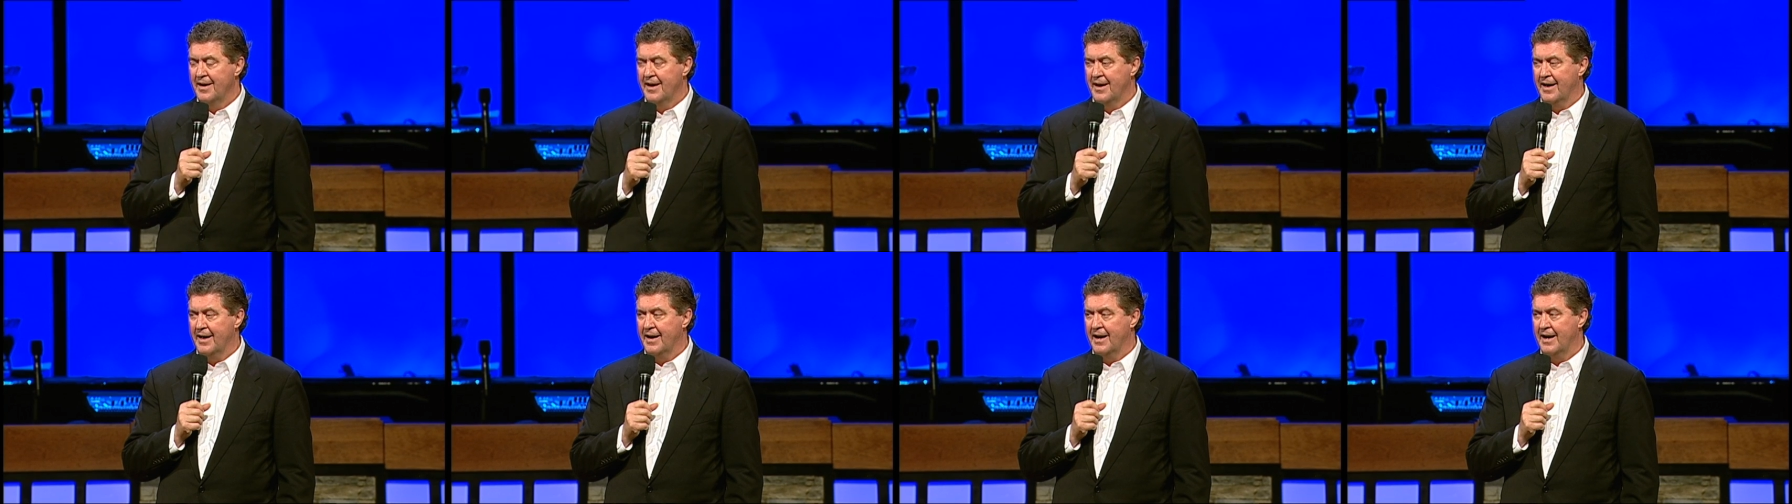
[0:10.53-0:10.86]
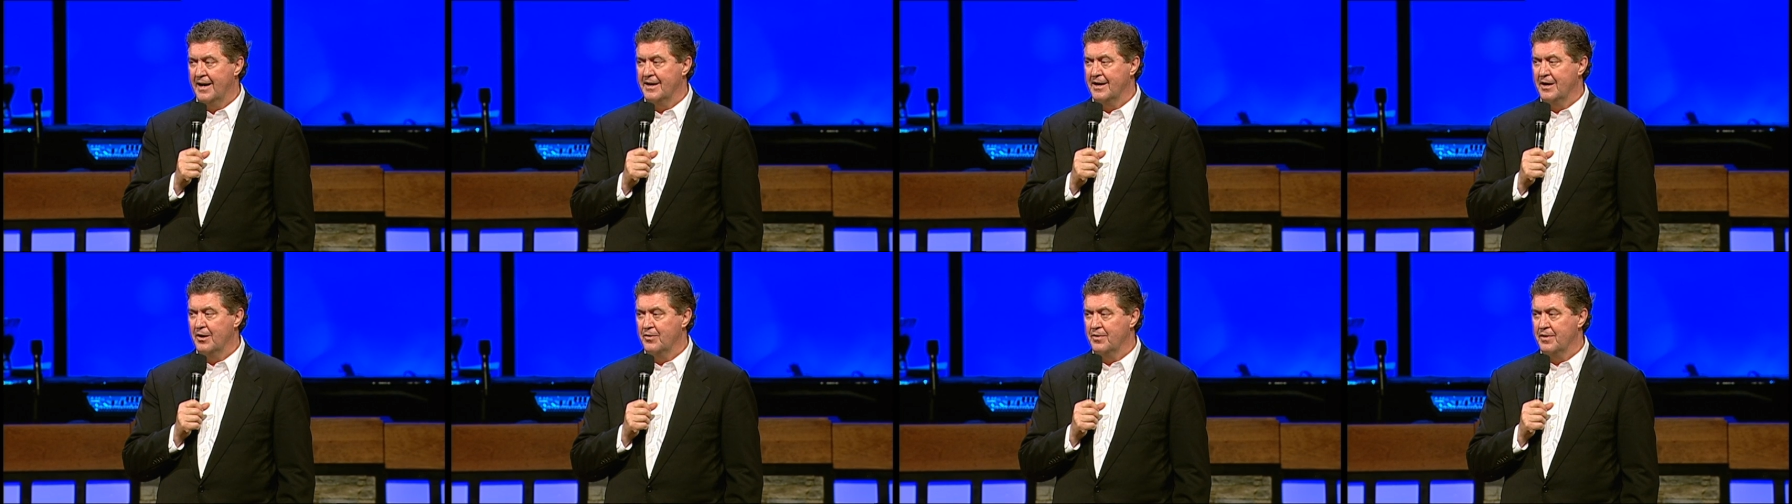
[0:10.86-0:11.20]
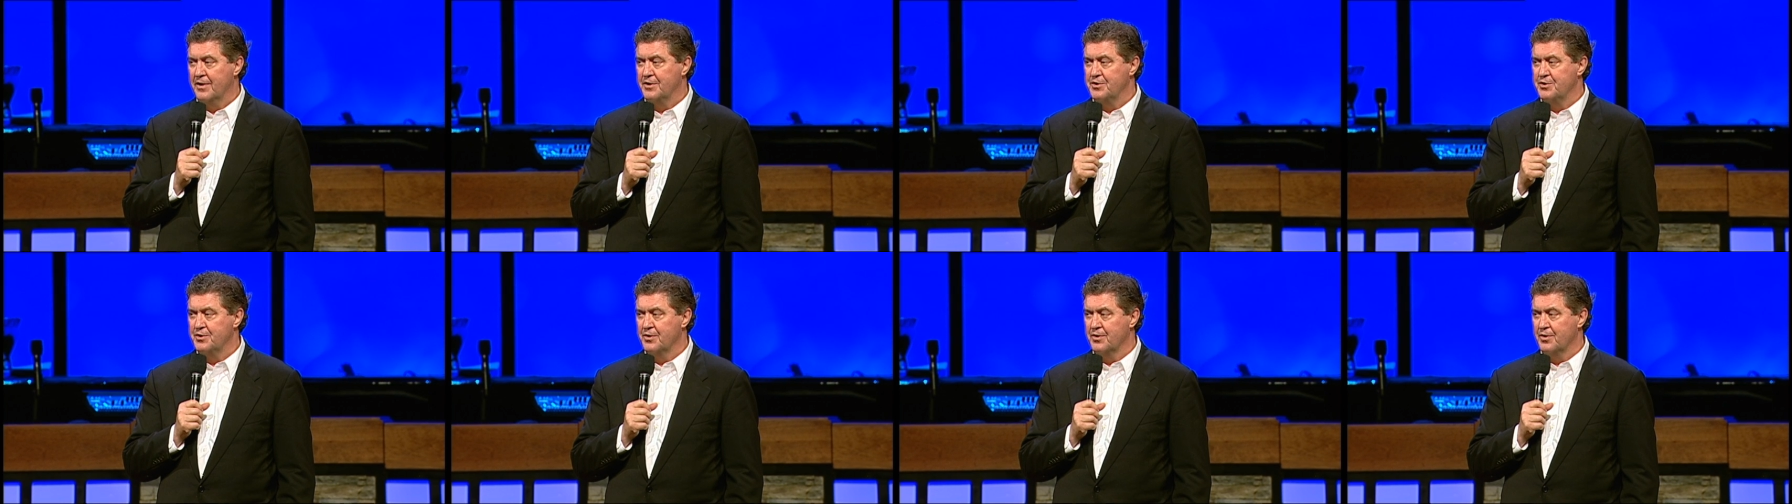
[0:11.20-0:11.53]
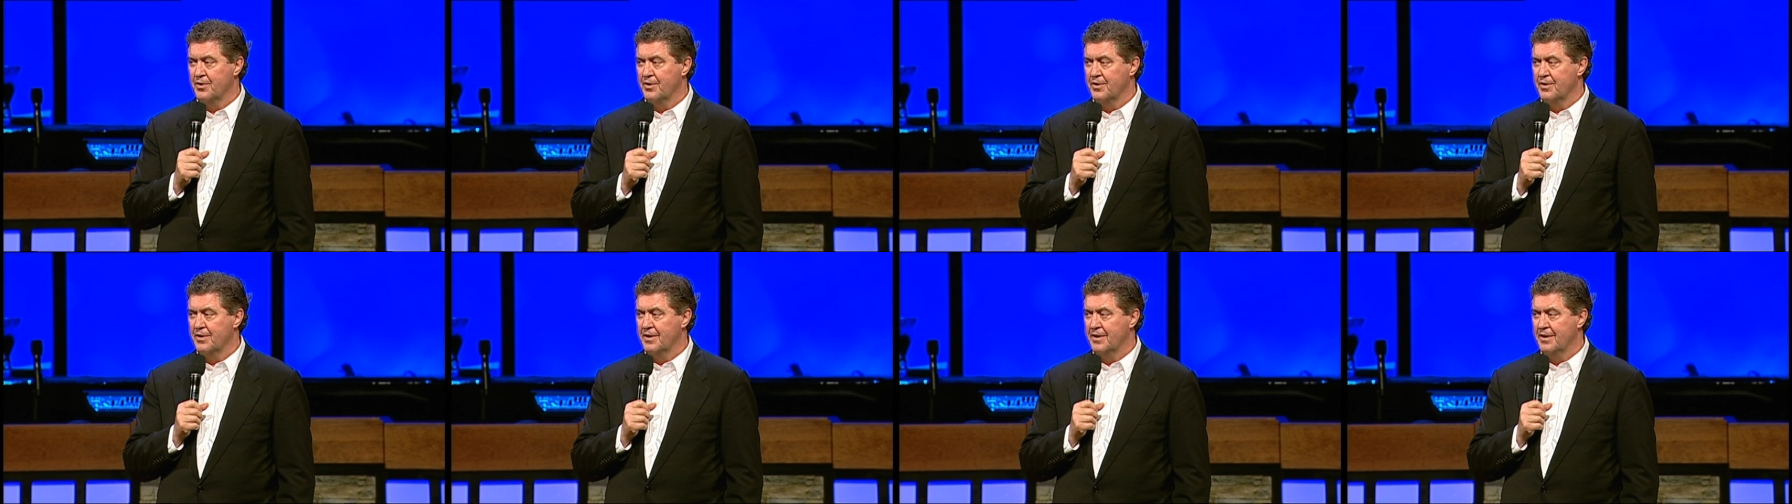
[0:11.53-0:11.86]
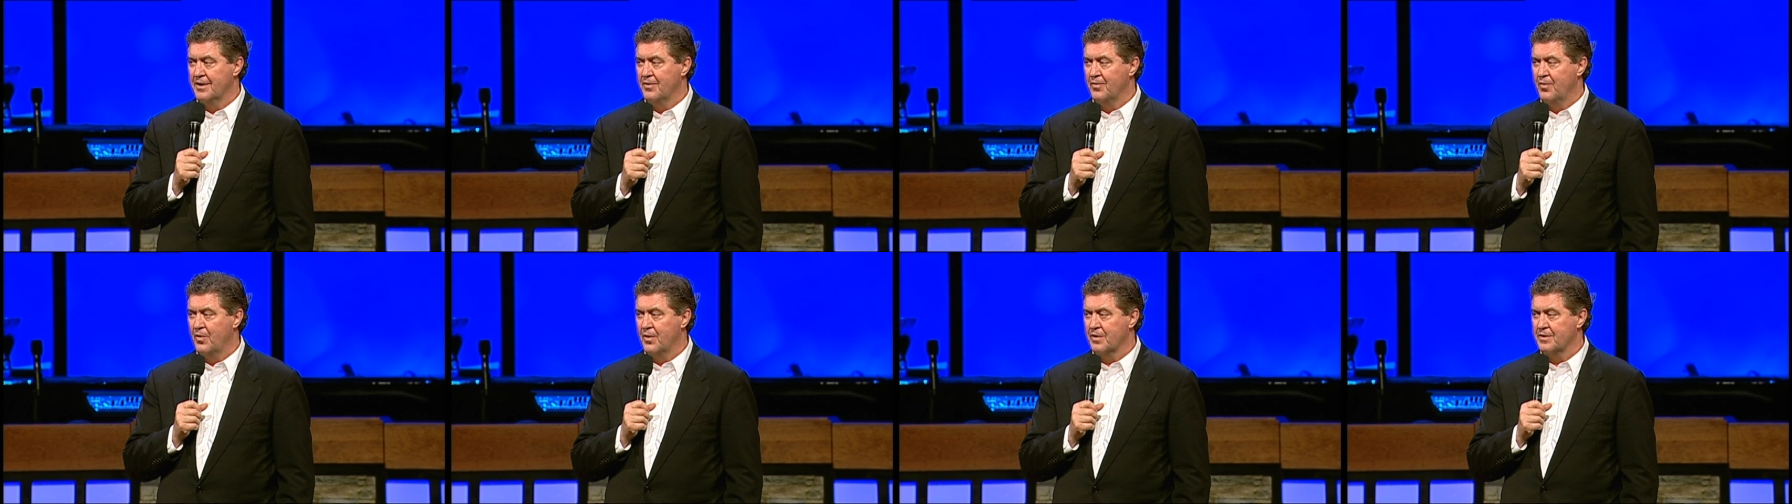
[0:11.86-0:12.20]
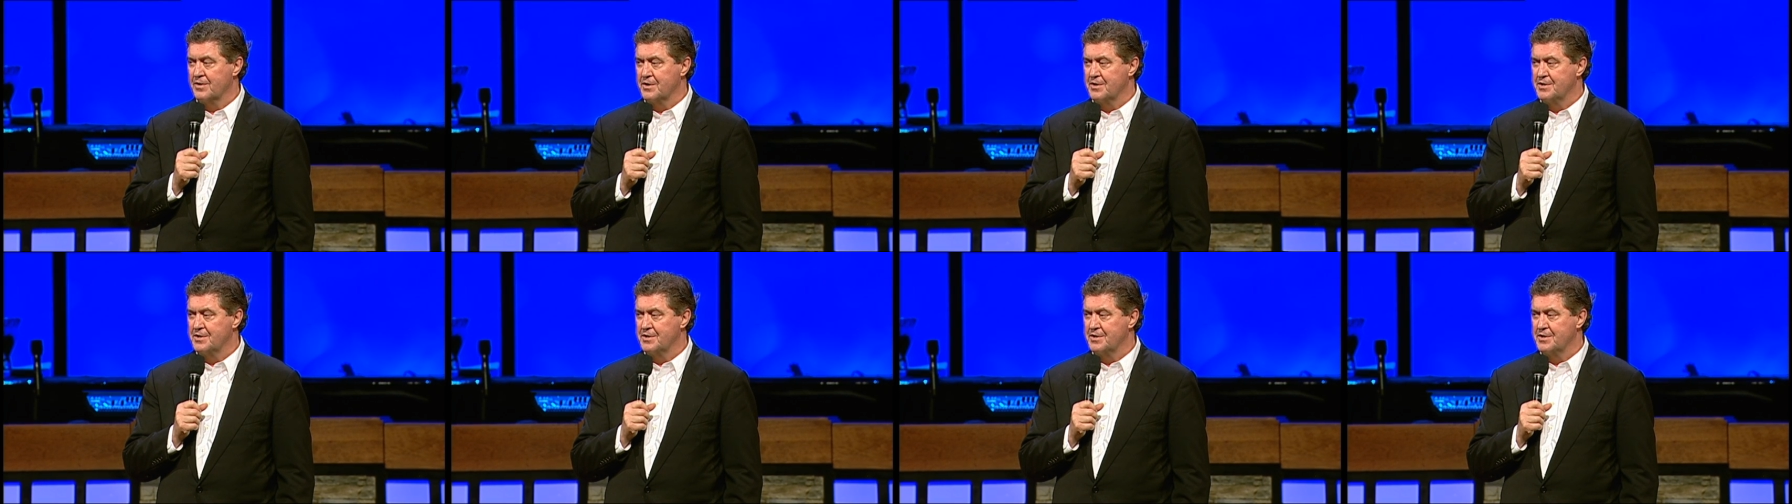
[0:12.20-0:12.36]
And I know that you'll uh, want